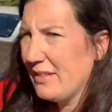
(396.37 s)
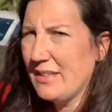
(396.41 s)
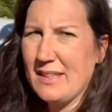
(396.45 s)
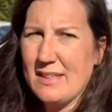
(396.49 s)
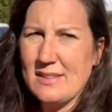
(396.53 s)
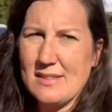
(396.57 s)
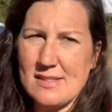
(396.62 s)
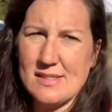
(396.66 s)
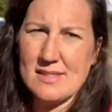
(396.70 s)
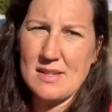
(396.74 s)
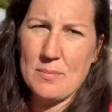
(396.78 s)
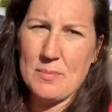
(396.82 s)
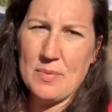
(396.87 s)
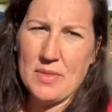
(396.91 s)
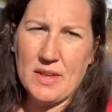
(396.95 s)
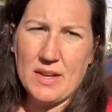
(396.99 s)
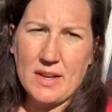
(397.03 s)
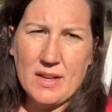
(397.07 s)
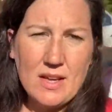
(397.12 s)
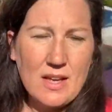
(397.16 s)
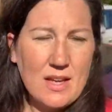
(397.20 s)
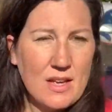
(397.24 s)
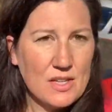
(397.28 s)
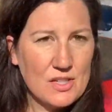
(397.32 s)
needs
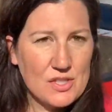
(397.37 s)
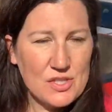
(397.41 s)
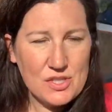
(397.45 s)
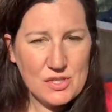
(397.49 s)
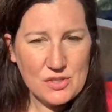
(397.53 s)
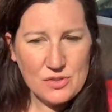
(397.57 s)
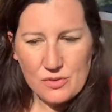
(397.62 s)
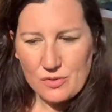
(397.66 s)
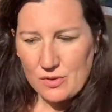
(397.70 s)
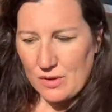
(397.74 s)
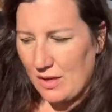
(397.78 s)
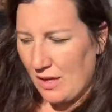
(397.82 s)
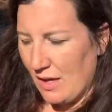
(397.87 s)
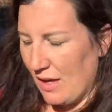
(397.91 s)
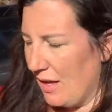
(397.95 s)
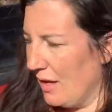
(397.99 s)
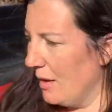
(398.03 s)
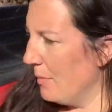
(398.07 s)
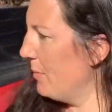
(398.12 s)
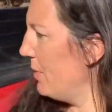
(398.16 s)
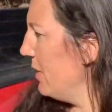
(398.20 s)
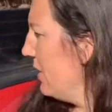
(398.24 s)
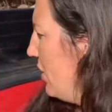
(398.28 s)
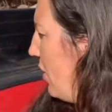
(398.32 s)
something to
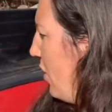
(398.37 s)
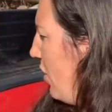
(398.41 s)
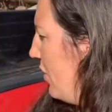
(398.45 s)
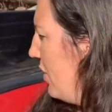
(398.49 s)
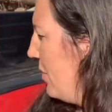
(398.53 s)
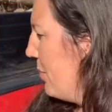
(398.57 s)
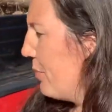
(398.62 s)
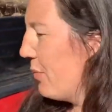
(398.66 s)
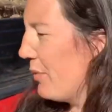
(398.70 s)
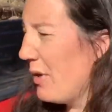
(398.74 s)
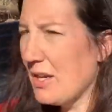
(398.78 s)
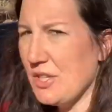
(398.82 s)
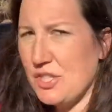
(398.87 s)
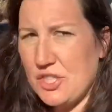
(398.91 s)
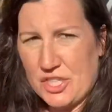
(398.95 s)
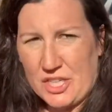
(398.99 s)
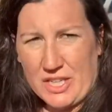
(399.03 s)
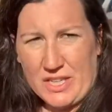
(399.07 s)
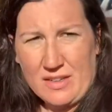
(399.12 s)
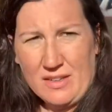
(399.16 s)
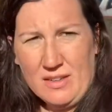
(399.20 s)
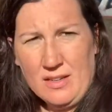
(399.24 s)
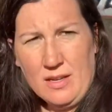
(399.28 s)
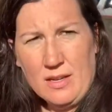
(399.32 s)
put all the brush
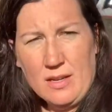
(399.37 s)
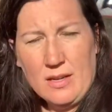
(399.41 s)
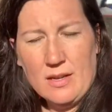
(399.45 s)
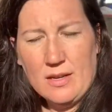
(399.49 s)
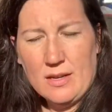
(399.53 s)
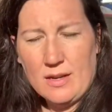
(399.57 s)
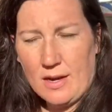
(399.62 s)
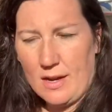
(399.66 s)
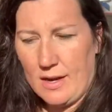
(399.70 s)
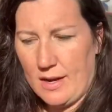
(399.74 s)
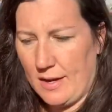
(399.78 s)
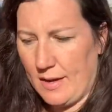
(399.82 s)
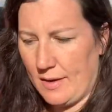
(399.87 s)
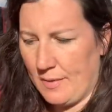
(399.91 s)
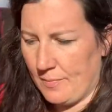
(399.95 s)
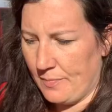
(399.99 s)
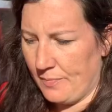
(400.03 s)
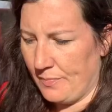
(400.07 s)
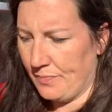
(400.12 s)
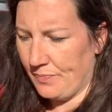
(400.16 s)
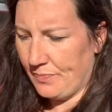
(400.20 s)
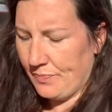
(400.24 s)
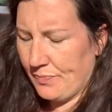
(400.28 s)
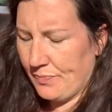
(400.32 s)
in. And